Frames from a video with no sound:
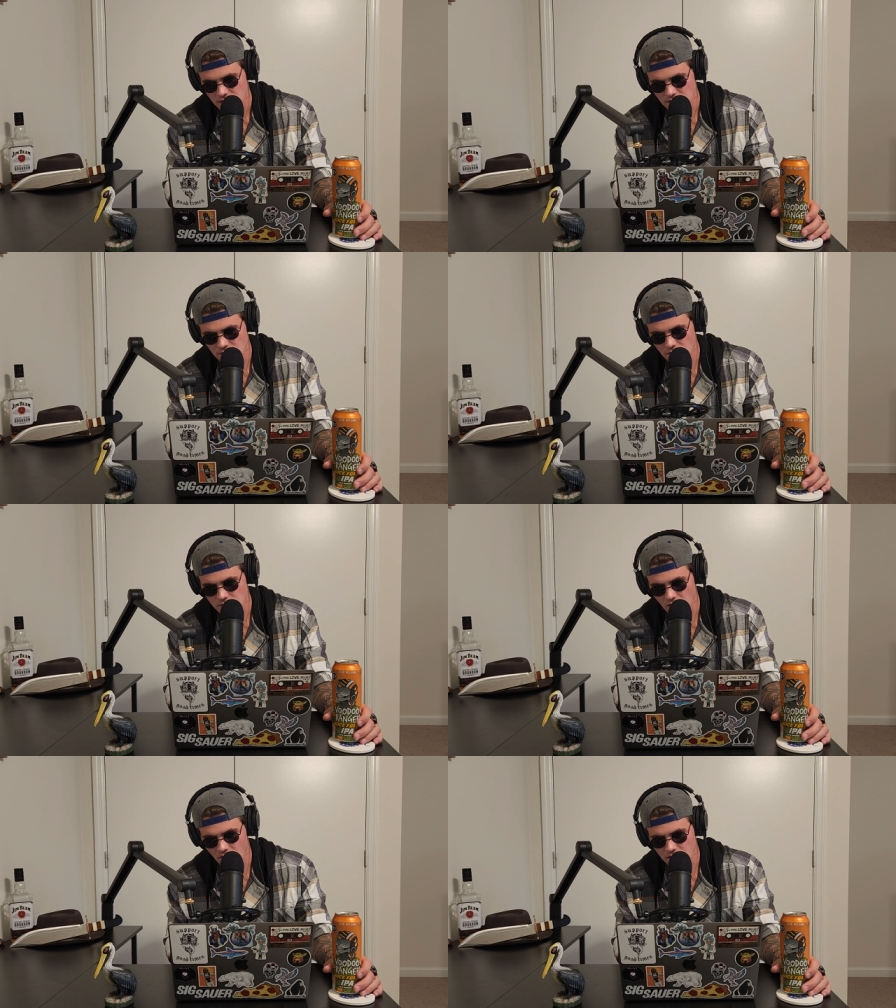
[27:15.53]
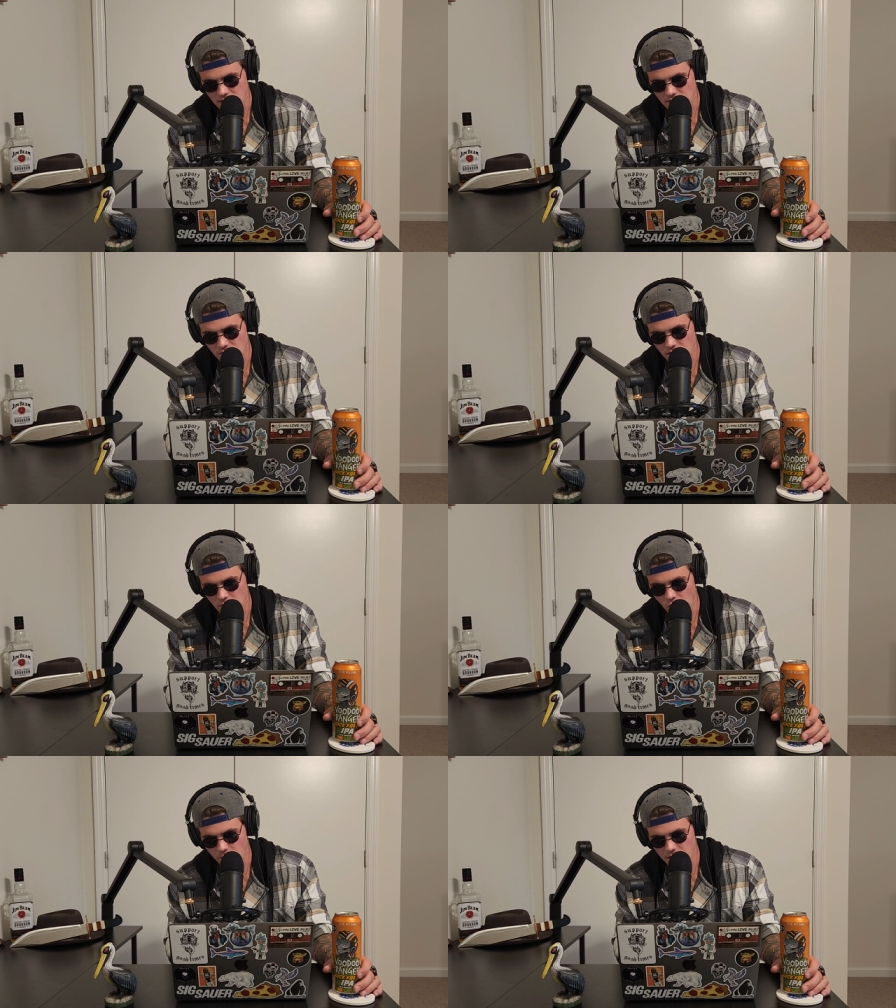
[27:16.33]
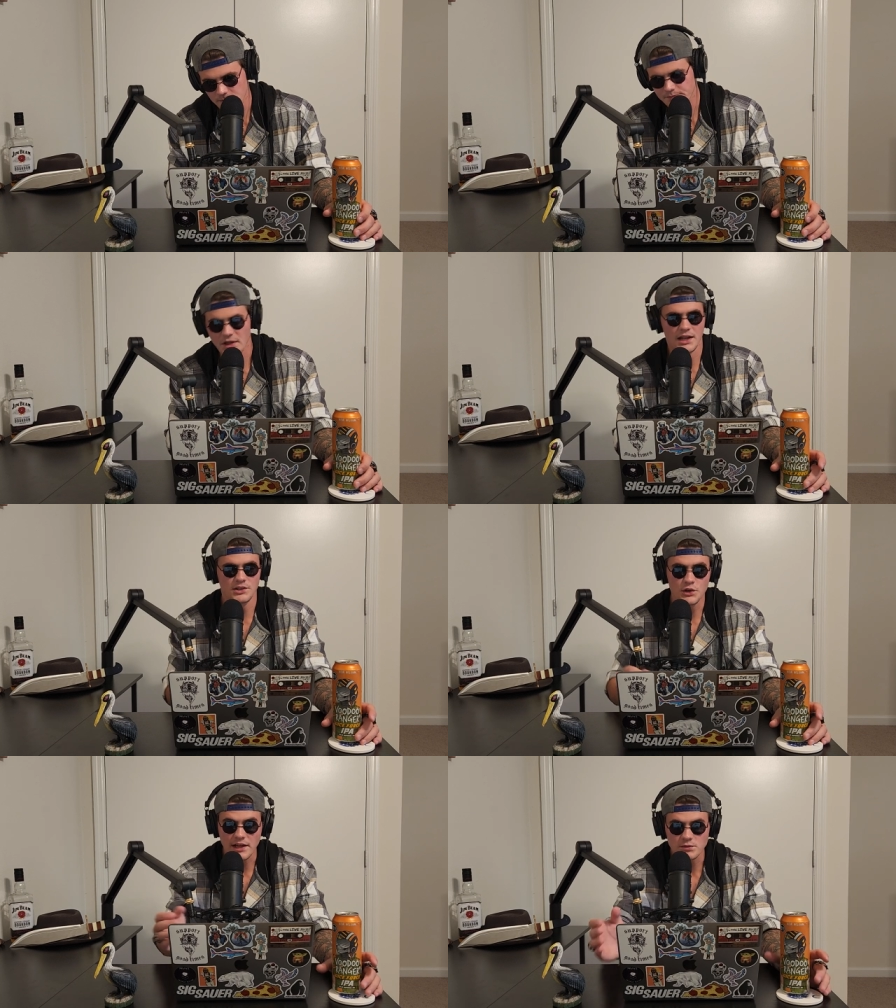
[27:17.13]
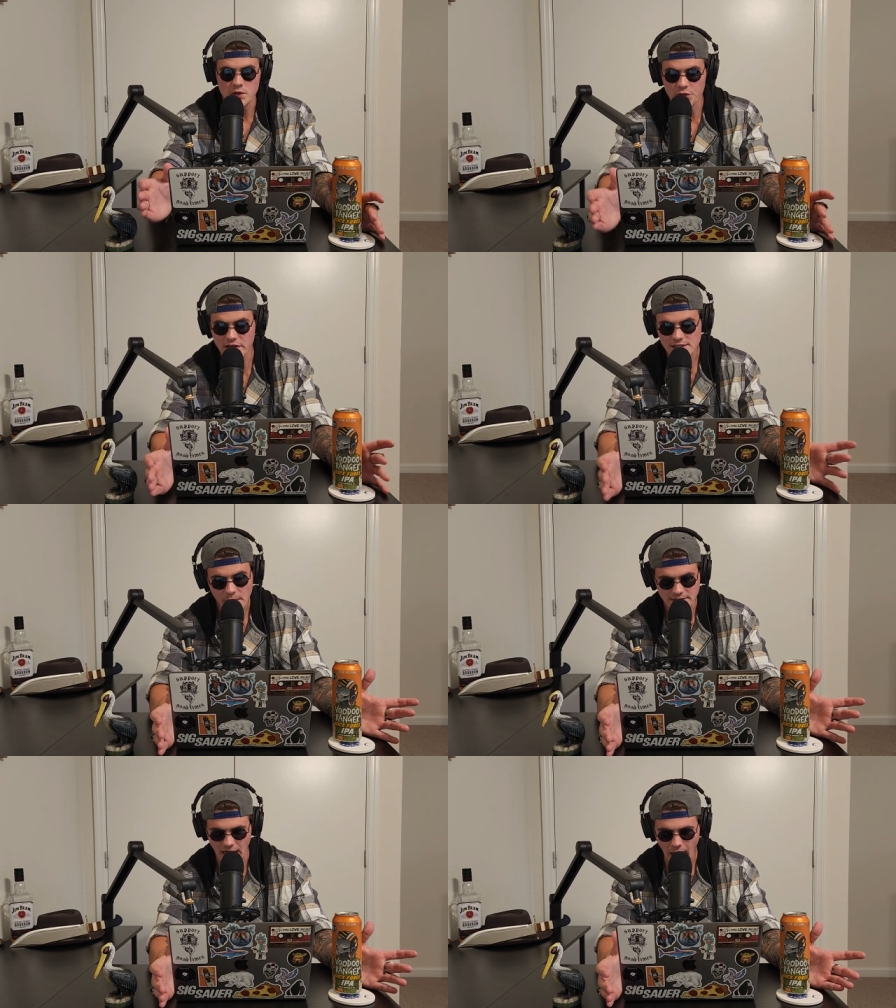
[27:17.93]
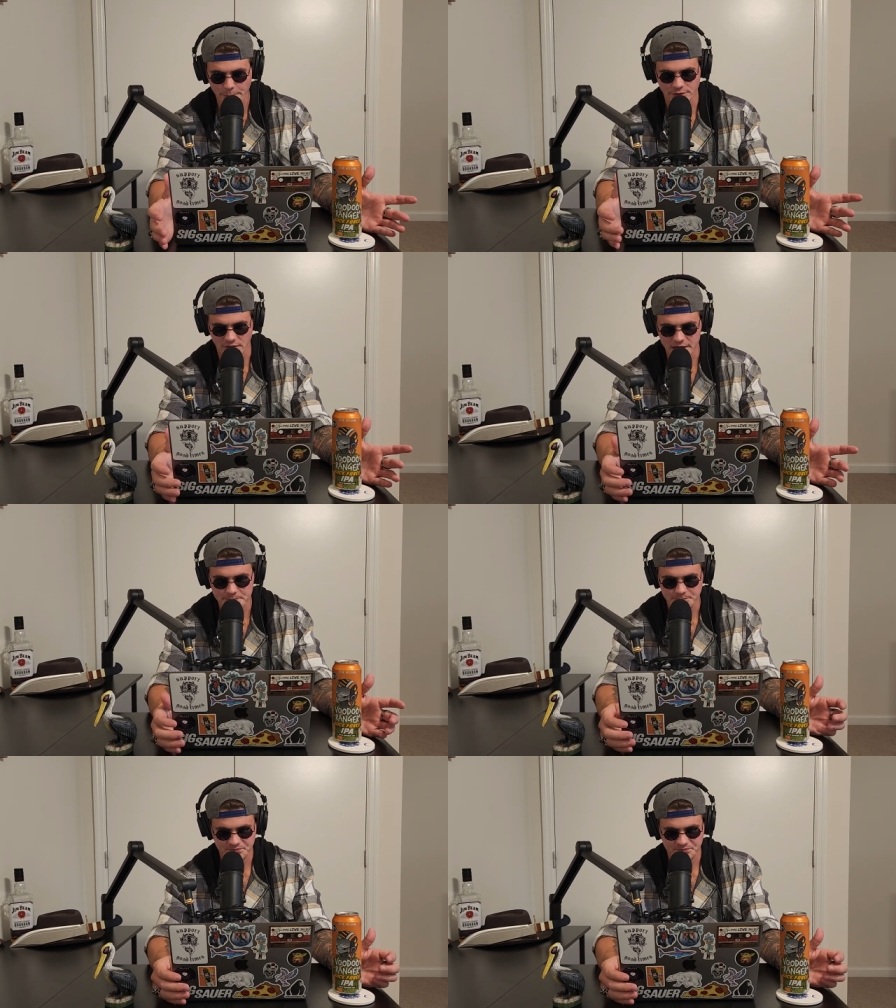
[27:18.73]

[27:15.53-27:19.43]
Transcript: to talking to a woman and you, that's what you think's about to happen right